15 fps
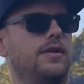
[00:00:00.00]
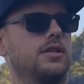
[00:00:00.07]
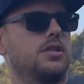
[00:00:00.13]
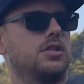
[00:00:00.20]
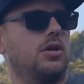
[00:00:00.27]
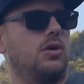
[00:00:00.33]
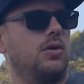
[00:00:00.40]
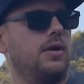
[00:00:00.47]

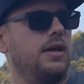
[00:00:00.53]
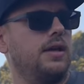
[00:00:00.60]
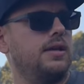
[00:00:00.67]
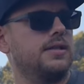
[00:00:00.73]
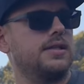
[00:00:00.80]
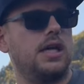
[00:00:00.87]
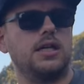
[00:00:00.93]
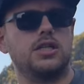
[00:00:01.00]
so
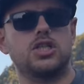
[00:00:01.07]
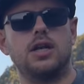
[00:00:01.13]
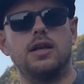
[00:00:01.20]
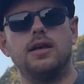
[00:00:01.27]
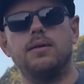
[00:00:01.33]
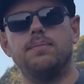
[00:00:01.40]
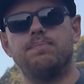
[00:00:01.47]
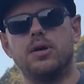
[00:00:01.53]
it's
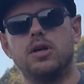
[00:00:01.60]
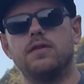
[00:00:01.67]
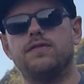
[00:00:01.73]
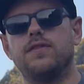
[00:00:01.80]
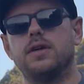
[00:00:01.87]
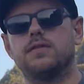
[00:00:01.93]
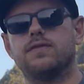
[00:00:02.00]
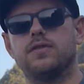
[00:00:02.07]
actually
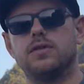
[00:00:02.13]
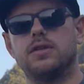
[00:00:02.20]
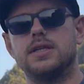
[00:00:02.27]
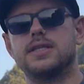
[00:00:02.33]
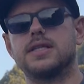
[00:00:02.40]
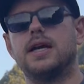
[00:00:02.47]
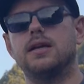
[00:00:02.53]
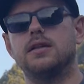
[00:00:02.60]
perfect for
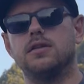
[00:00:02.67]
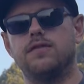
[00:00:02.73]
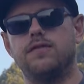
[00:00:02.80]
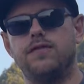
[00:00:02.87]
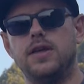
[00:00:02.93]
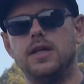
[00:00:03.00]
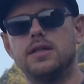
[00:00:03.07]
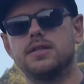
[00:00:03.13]
this kind of
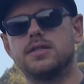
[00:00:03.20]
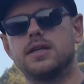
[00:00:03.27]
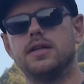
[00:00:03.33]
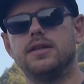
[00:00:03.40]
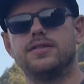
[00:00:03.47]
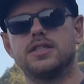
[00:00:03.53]
field